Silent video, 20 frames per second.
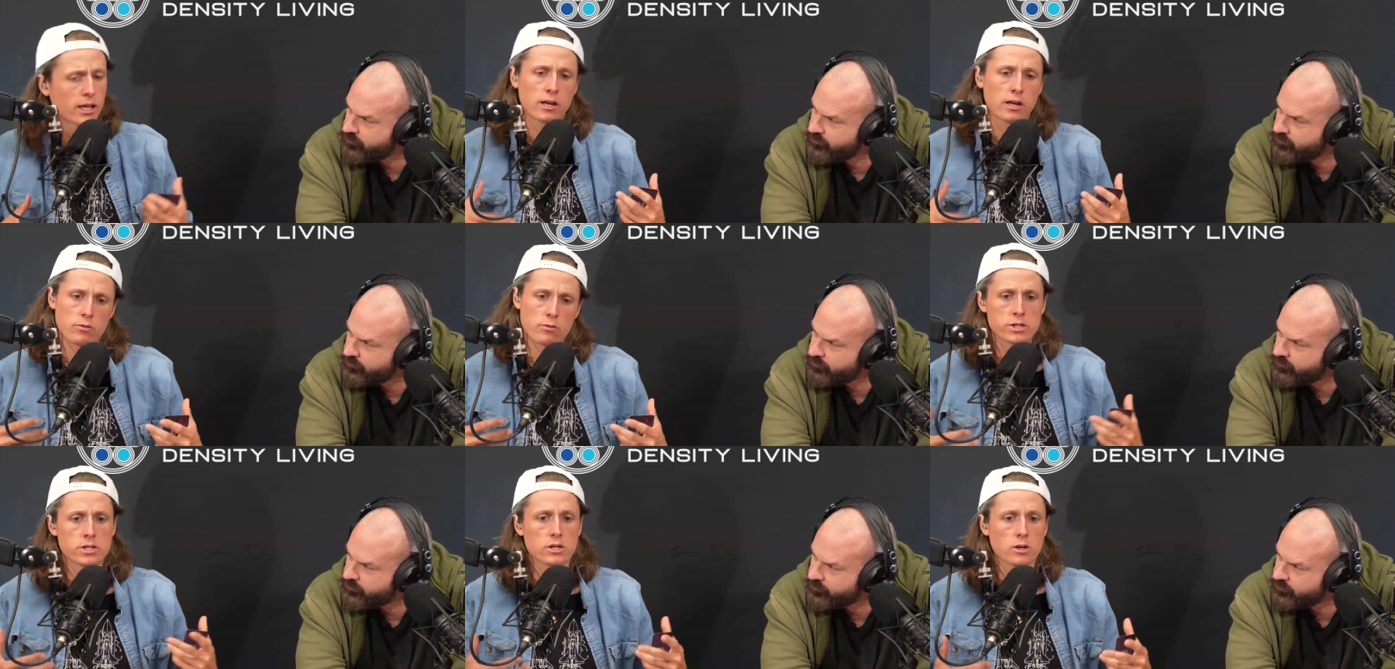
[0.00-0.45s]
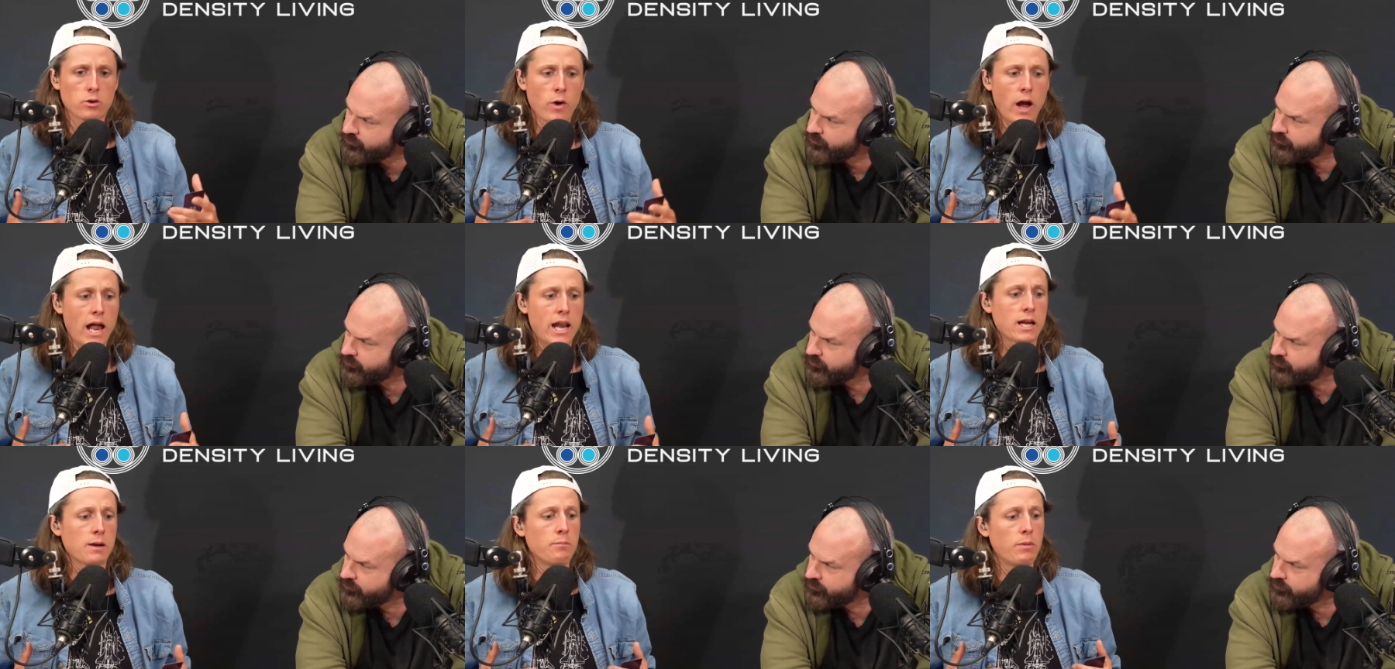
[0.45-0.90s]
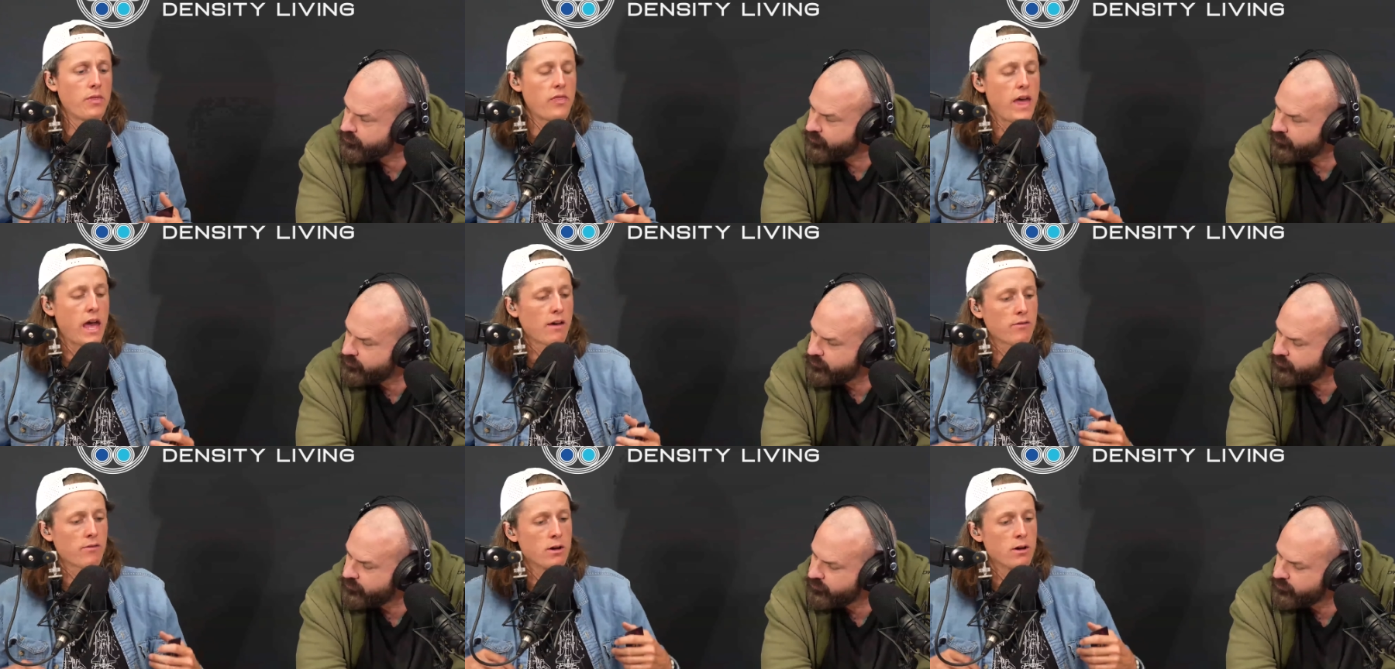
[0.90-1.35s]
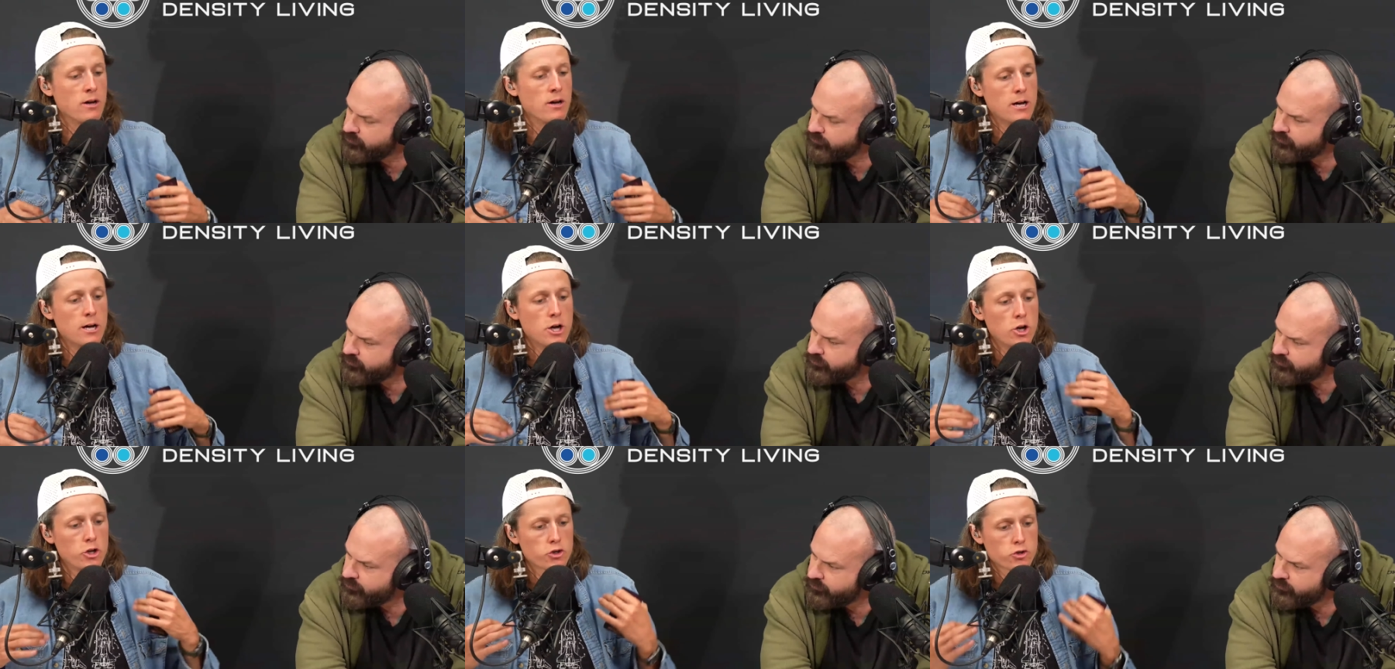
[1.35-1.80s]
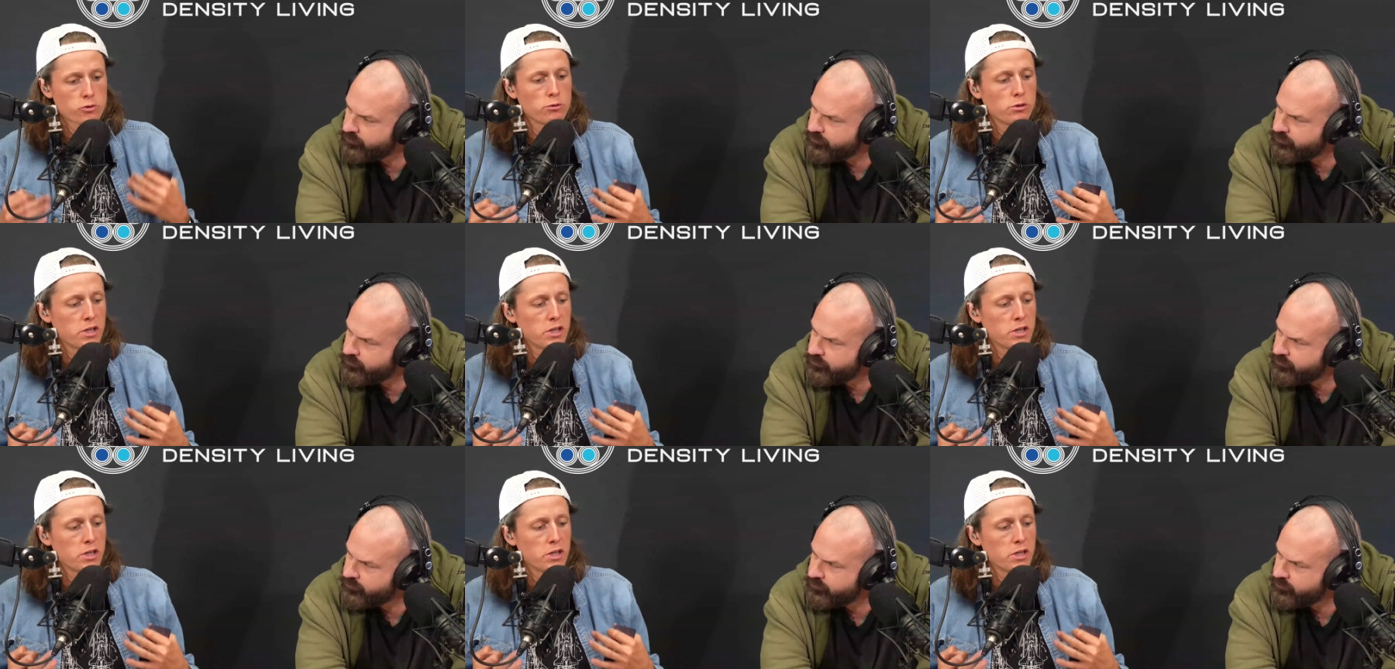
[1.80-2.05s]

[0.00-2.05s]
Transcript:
Speaker 1: aristocratic, but they have a truly